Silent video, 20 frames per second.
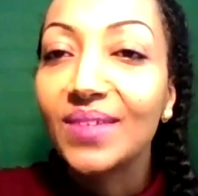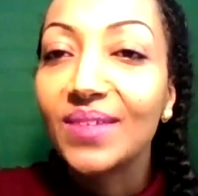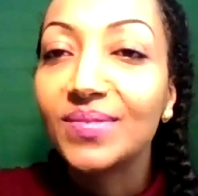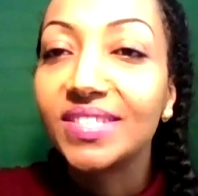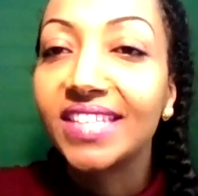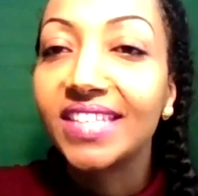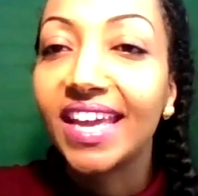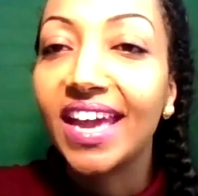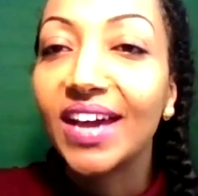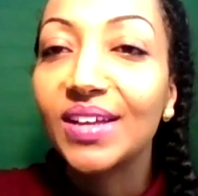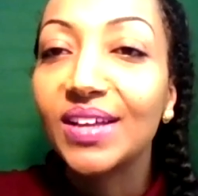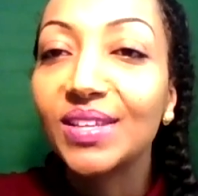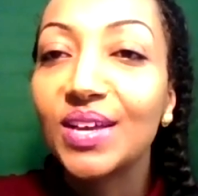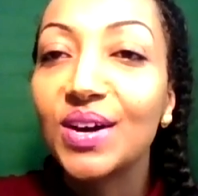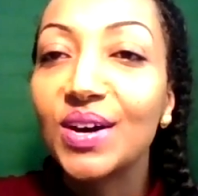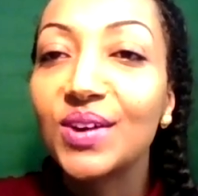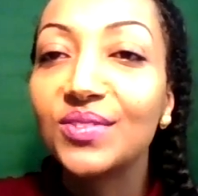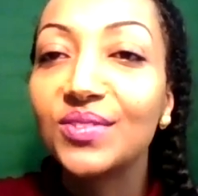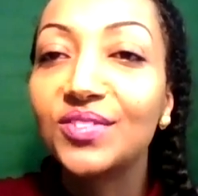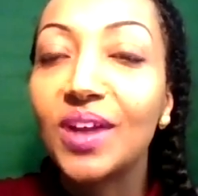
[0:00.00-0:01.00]
Say
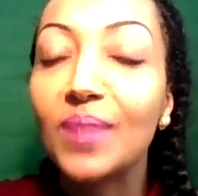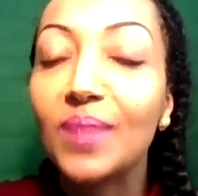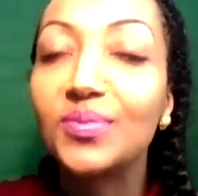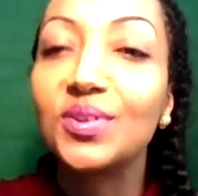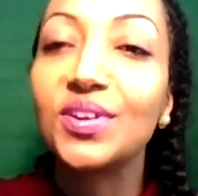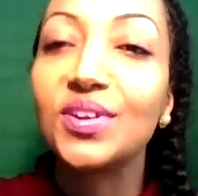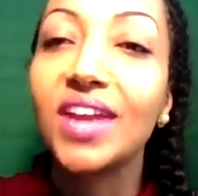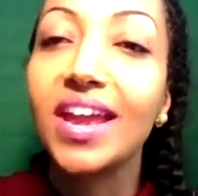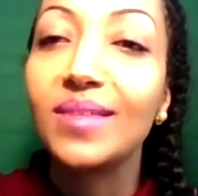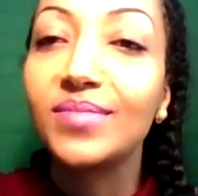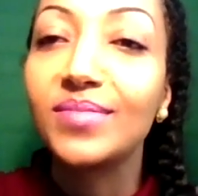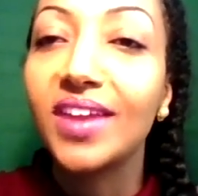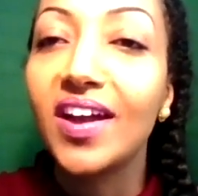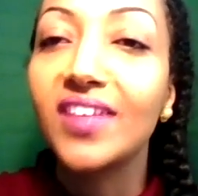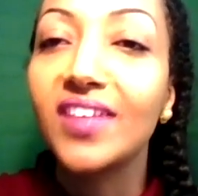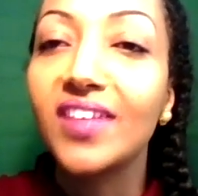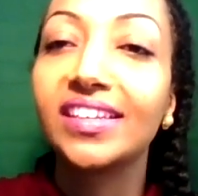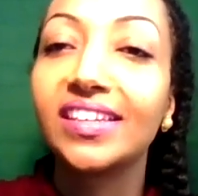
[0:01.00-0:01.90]
hello, drop your name down,